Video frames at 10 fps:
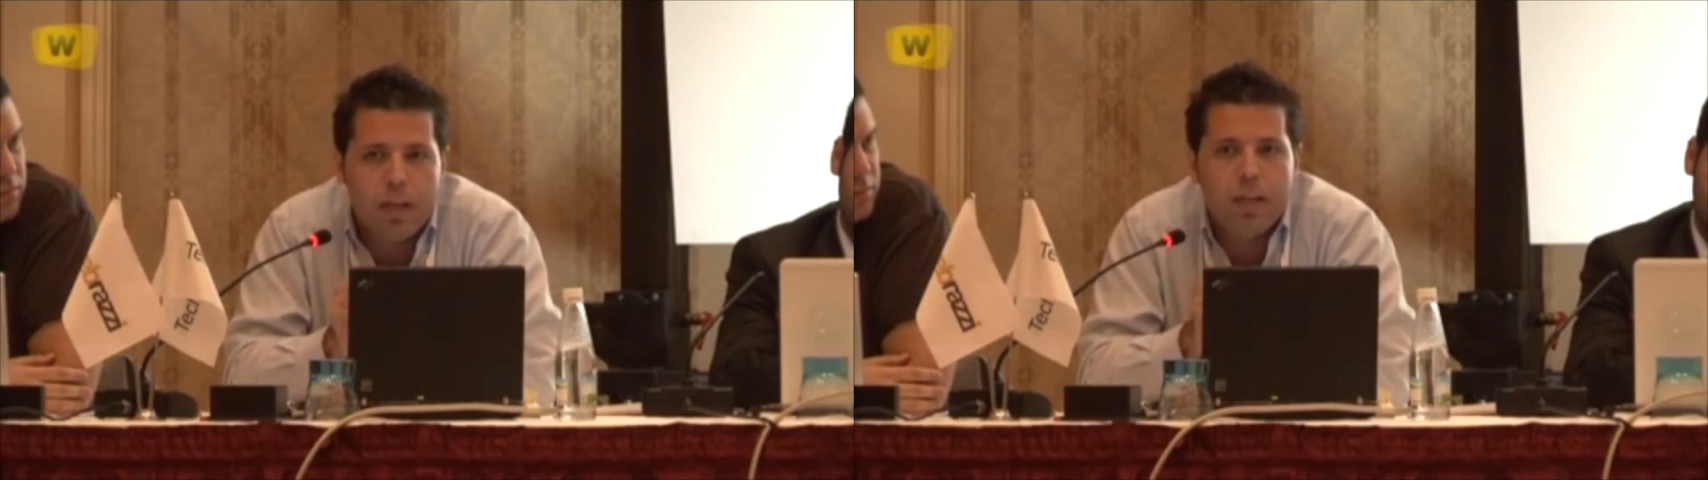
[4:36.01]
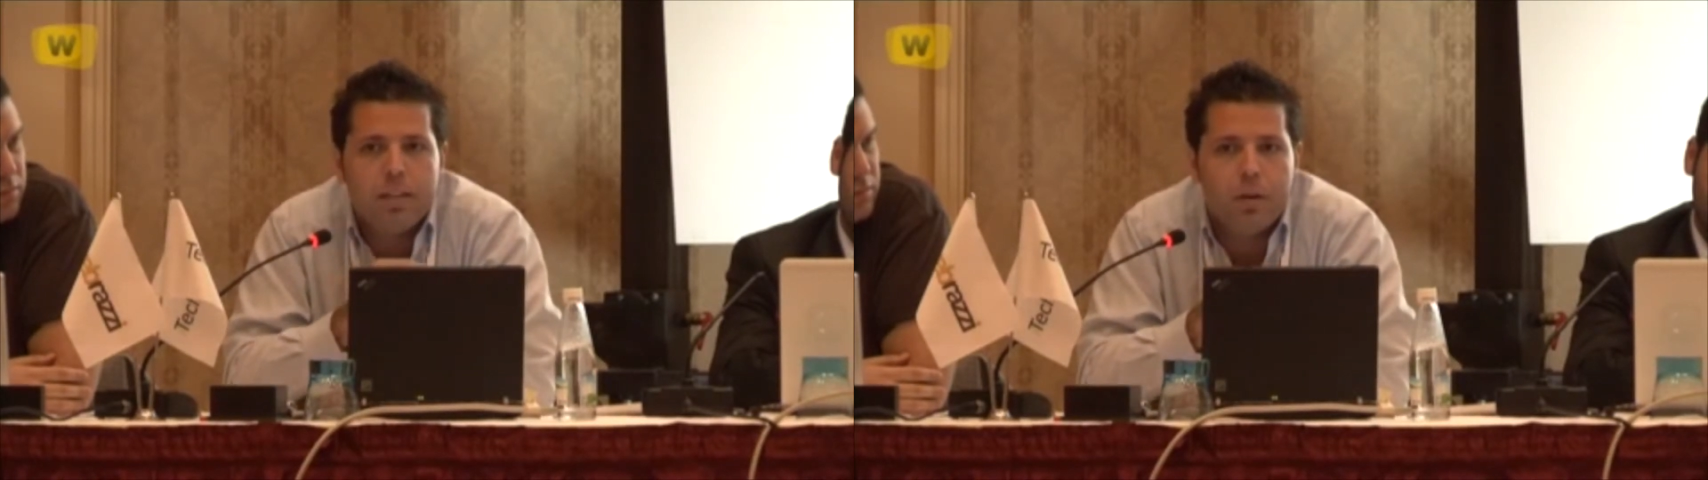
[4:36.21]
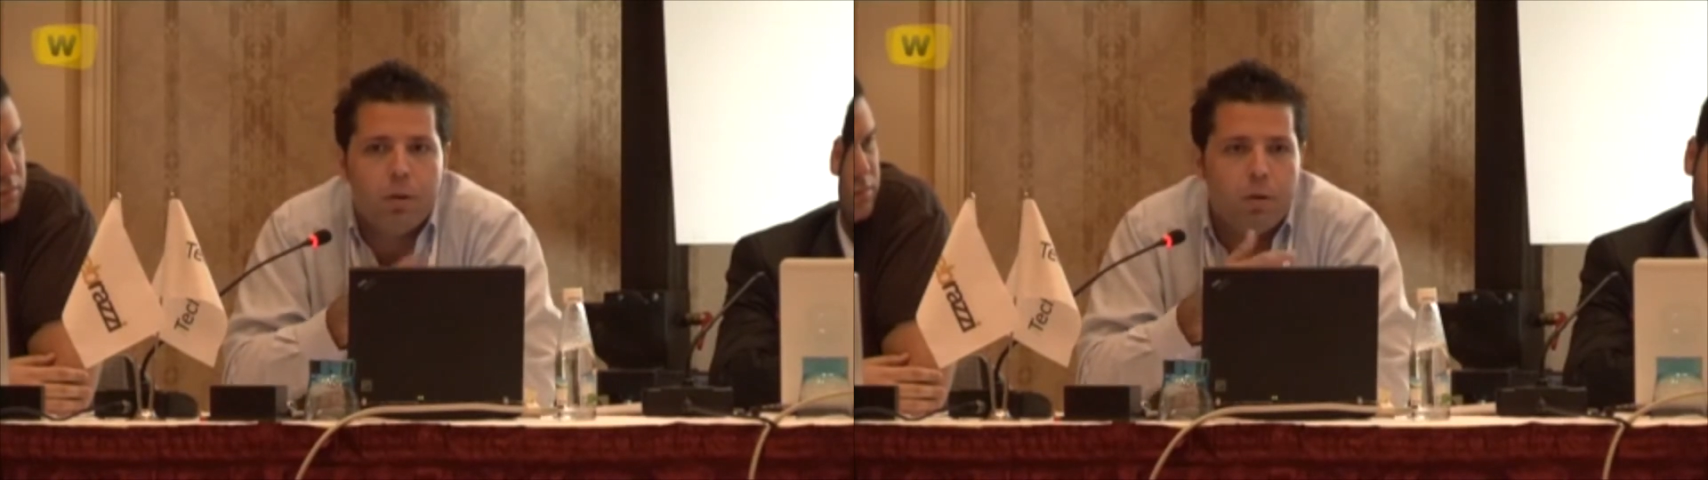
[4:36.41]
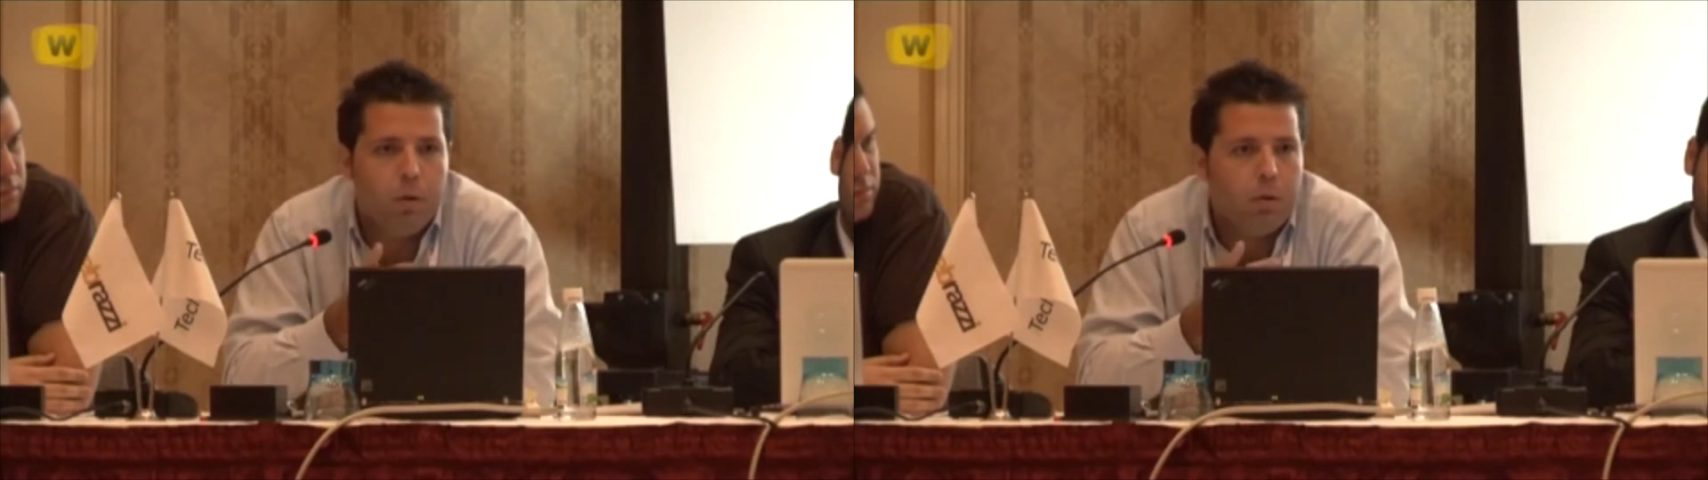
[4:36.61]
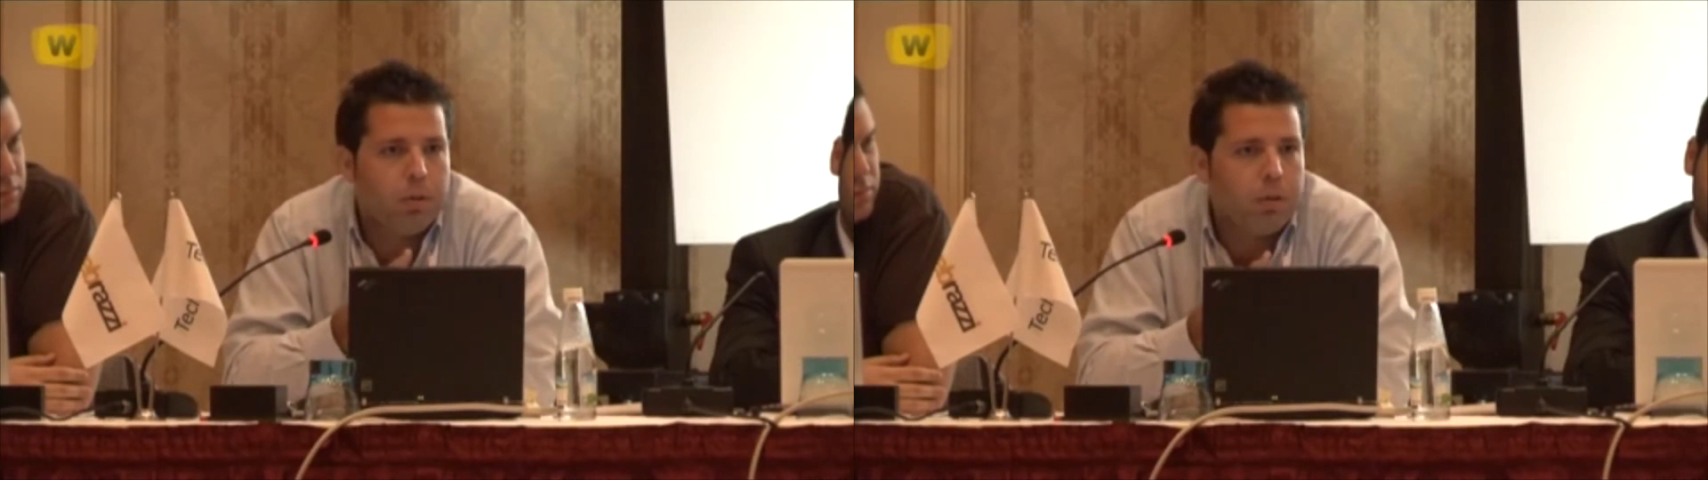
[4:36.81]
site
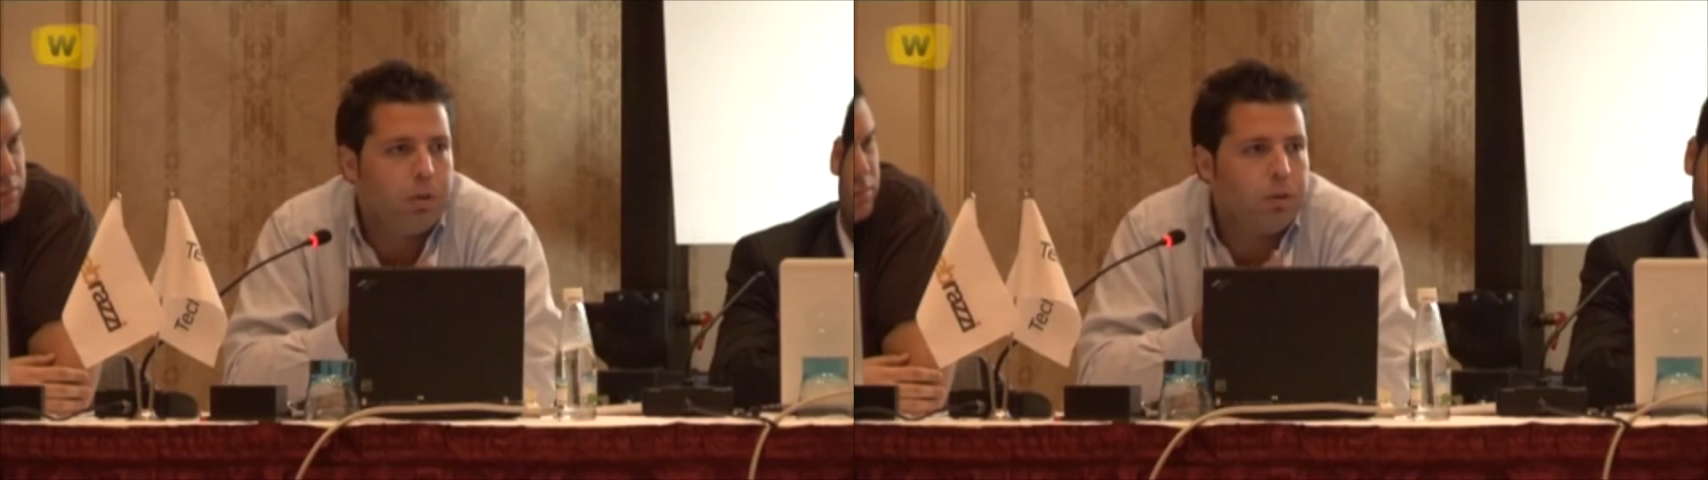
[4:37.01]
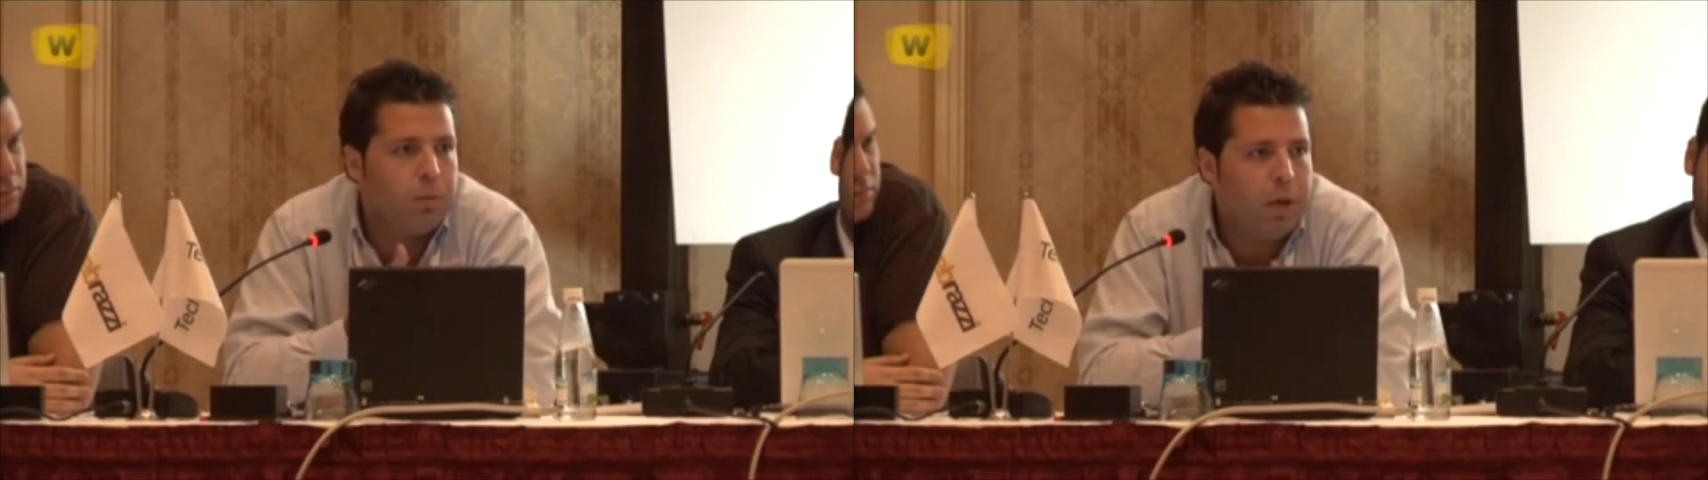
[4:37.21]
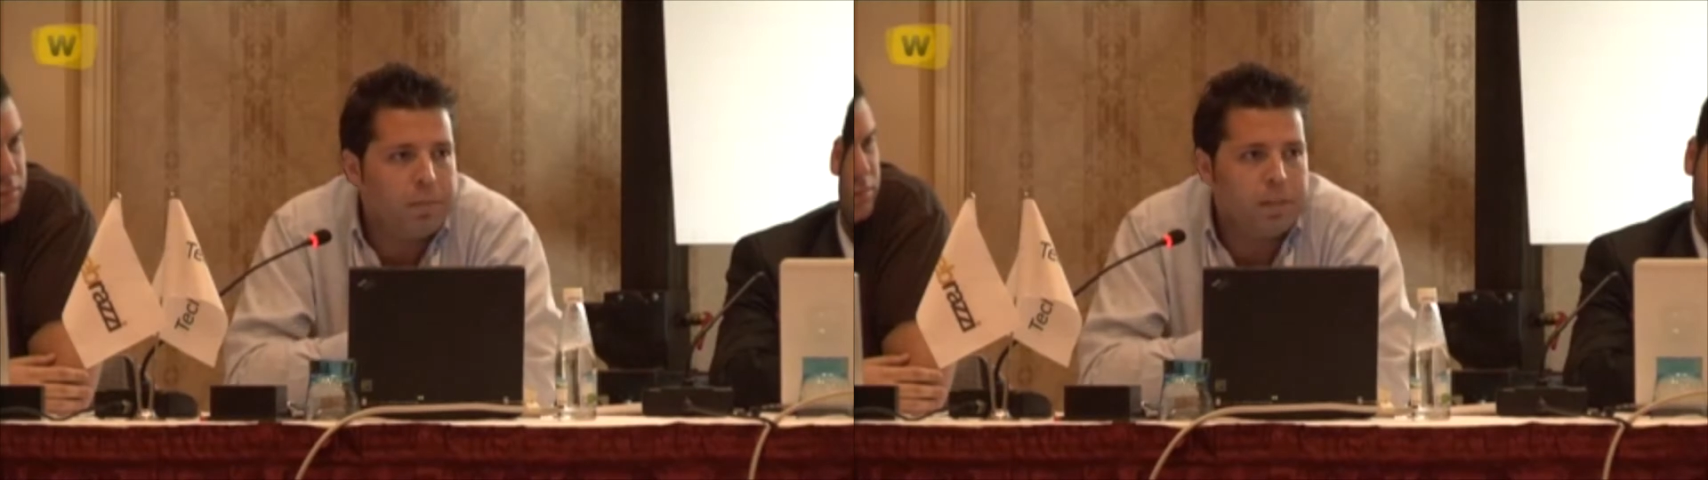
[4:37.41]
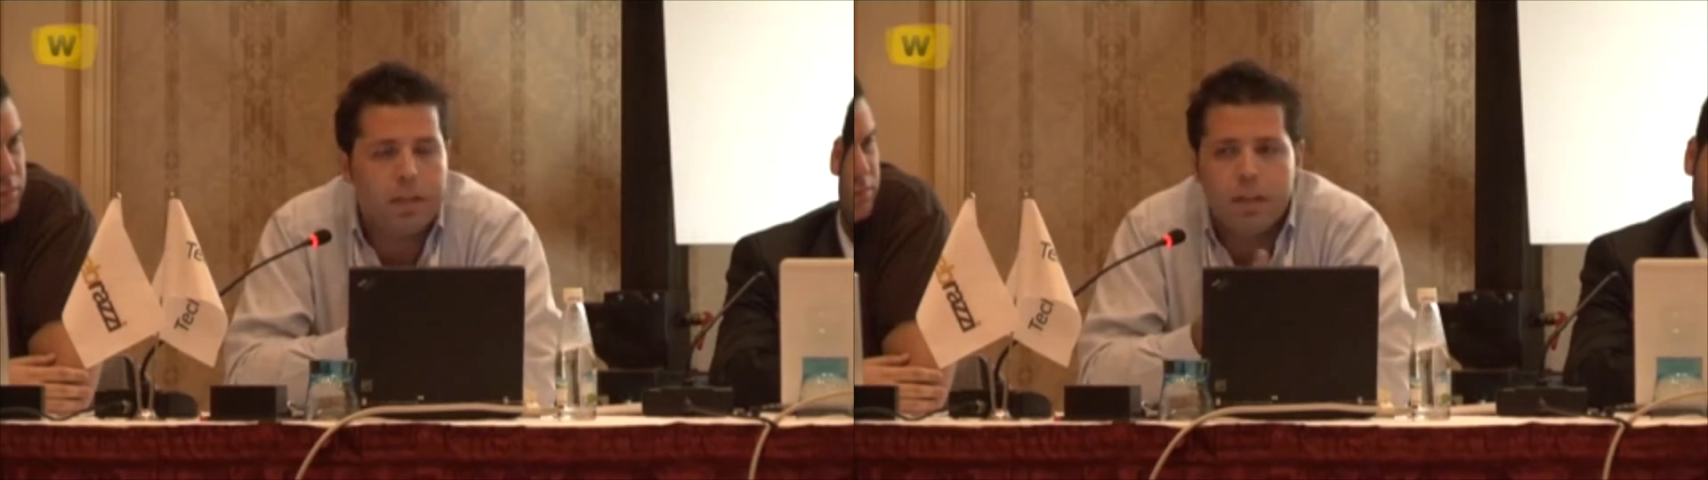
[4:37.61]
or the website,